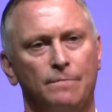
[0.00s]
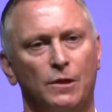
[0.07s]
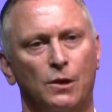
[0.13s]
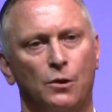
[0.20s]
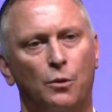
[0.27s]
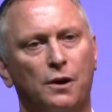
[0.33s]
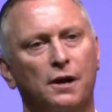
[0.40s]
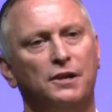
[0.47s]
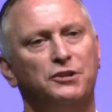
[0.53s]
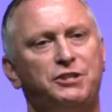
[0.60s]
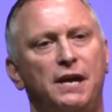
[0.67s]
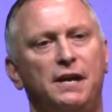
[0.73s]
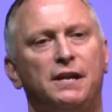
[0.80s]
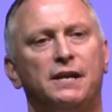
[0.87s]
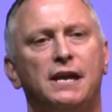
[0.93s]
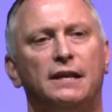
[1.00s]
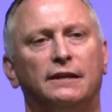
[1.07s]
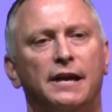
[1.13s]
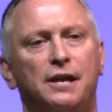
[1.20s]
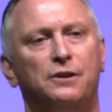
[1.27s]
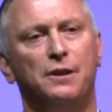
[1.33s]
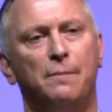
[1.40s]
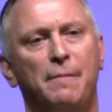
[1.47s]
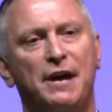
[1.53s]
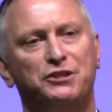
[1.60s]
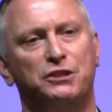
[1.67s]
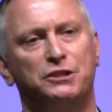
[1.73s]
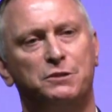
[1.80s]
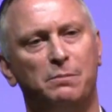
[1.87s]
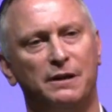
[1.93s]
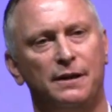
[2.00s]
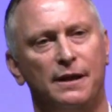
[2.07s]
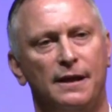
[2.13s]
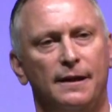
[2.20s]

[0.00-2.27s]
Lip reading: We're going to say it again later in the message, but